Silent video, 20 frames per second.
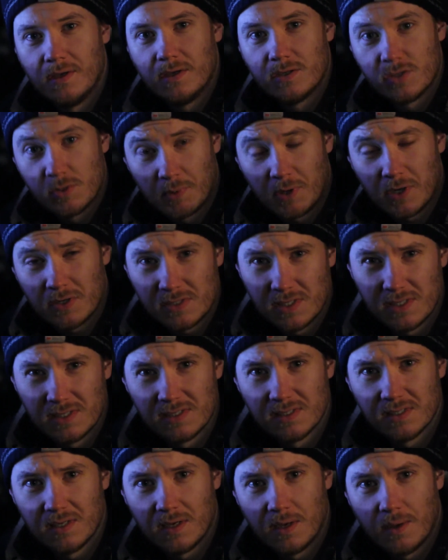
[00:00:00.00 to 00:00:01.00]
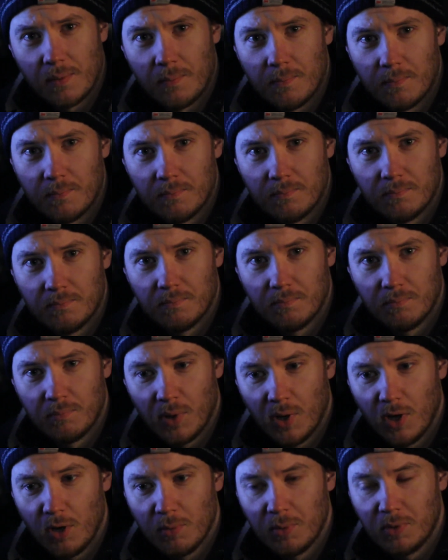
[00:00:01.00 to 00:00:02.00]
So because this is a
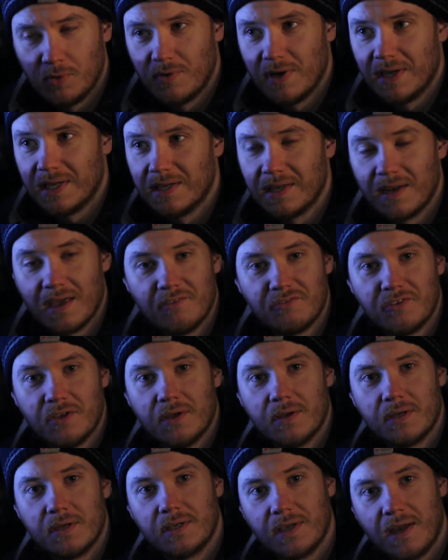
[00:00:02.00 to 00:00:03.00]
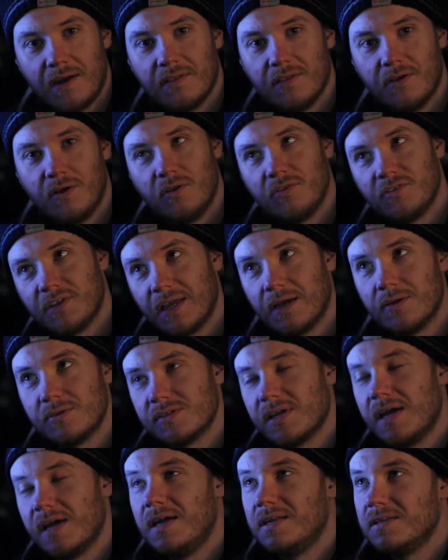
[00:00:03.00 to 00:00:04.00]
portable rig and I have to carry the whole thing
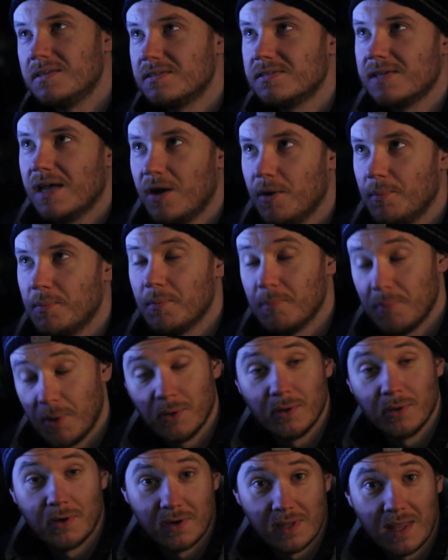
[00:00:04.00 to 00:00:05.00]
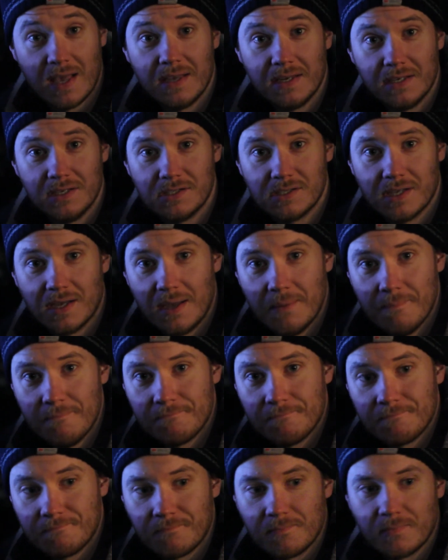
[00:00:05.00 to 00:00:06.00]
outside and set up polar align each time,
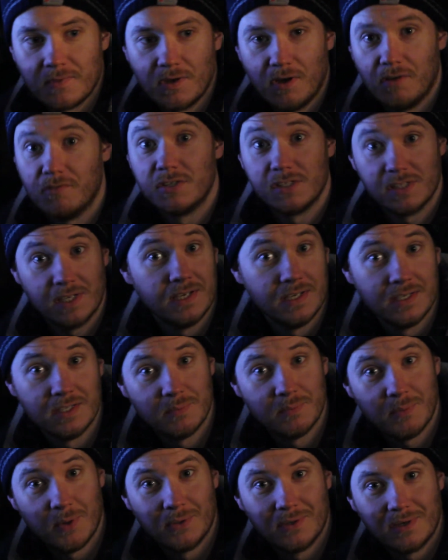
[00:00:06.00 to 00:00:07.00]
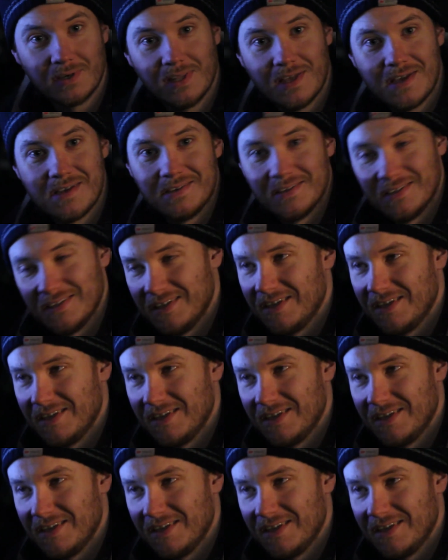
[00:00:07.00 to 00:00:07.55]
obviously I need to polar align.